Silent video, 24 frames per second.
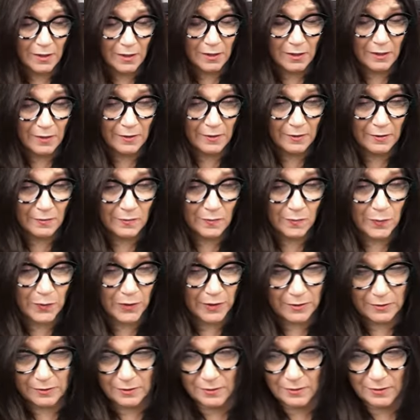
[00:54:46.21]
uh,
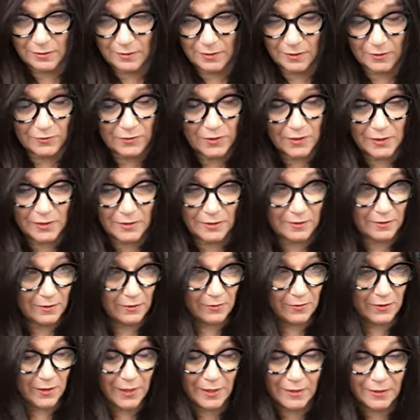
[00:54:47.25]
but they're just
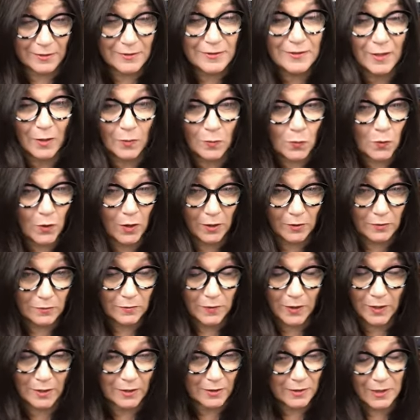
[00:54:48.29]
they're like somewhere,
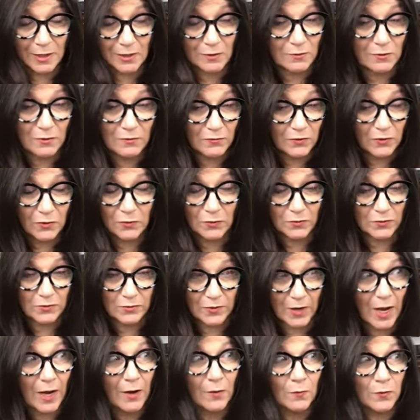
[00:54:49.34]
right? Because I don't even know where they're at.